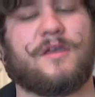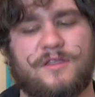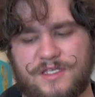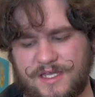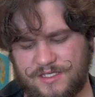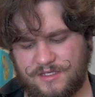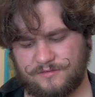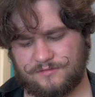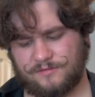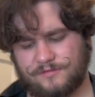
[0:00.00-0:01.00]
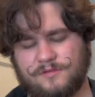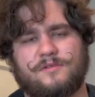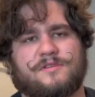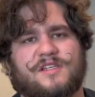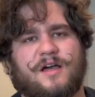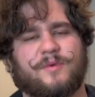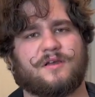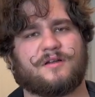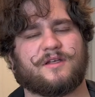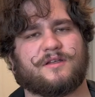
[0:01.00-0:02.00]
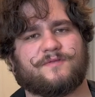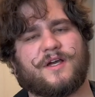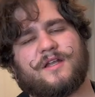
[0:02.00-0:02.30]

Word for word: It's kind of cute. It's got me on it if I